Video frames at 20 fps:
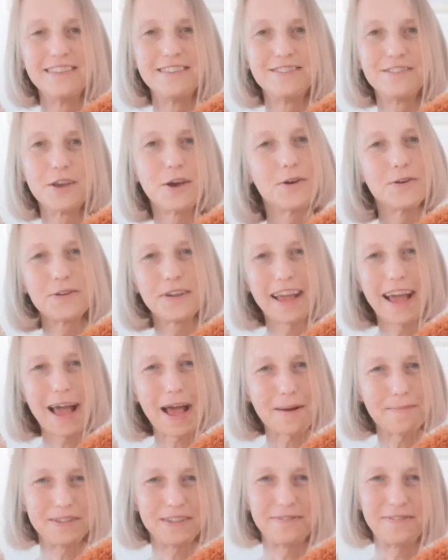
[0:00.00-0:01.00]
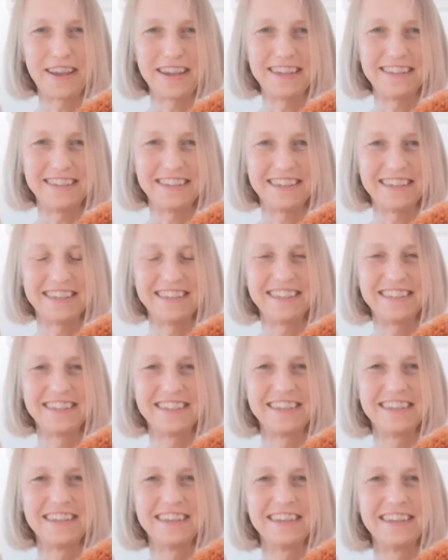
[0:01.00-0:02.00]
so captivated.
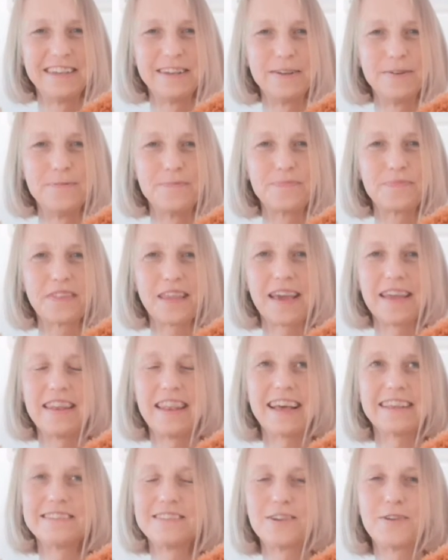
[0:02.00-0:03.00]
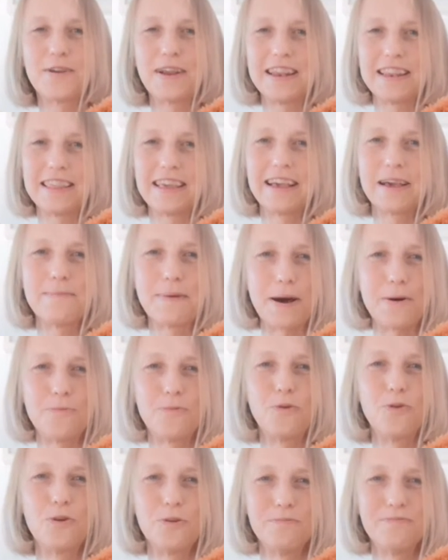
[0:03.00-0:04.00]
And that's the great thing about
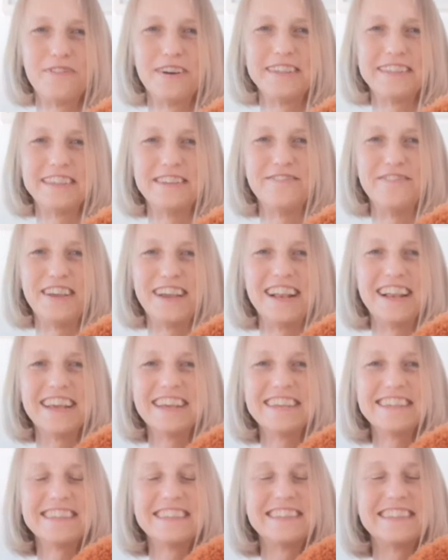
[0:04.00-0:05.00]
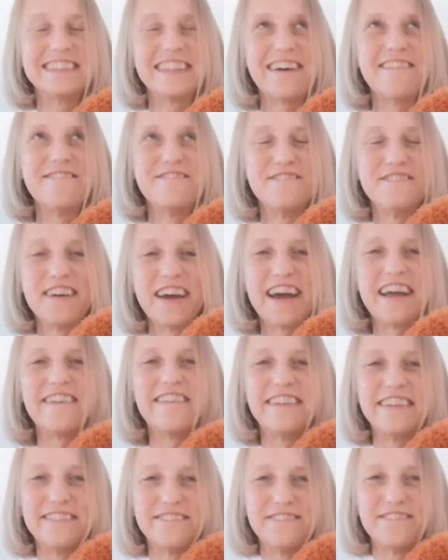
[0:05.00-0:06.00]
warm, fuzzy feelings is they're
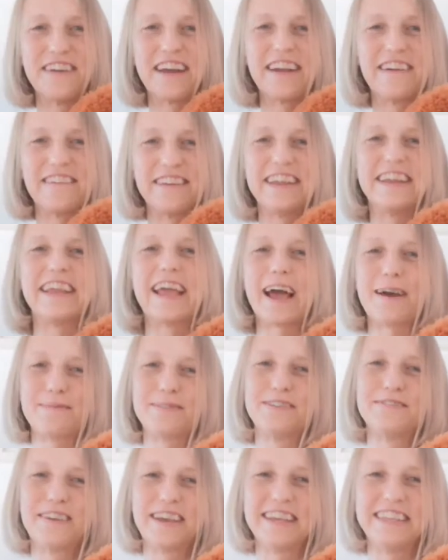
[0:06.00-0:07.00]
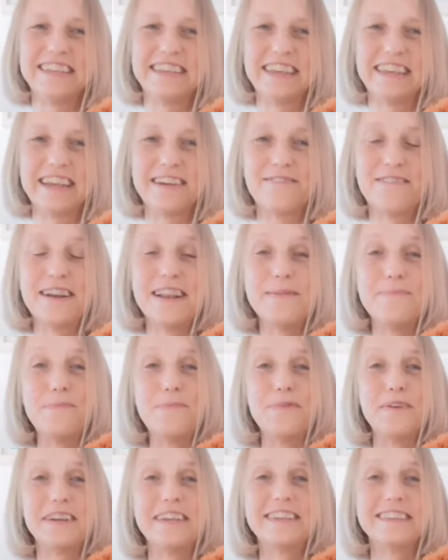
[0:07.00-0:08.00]
very, very captivating. It really
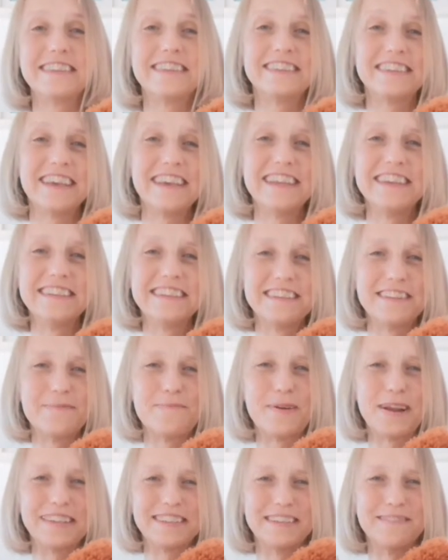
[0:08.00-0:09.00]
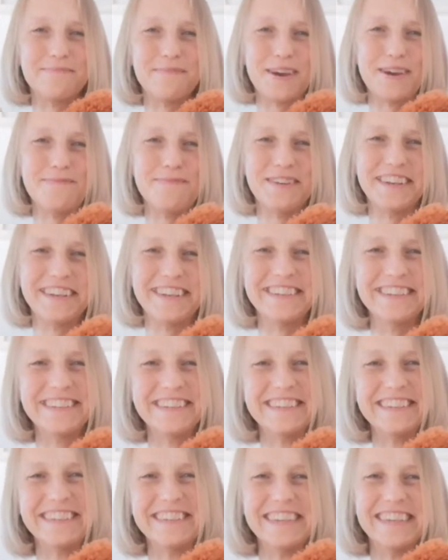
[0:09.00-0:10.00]
brings us into the present moment.
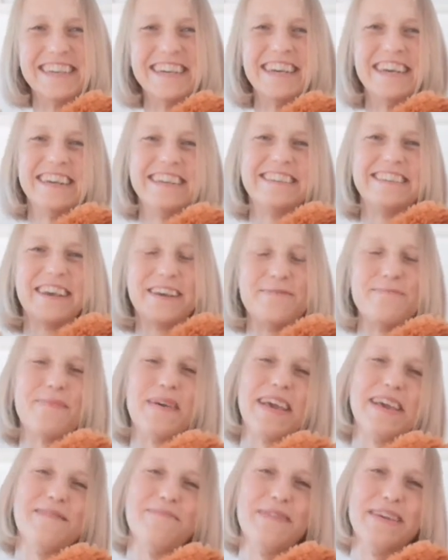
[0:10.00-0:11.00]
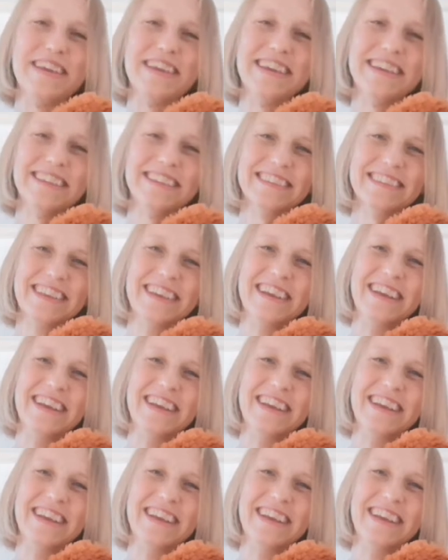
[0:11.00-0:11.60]
So, babies.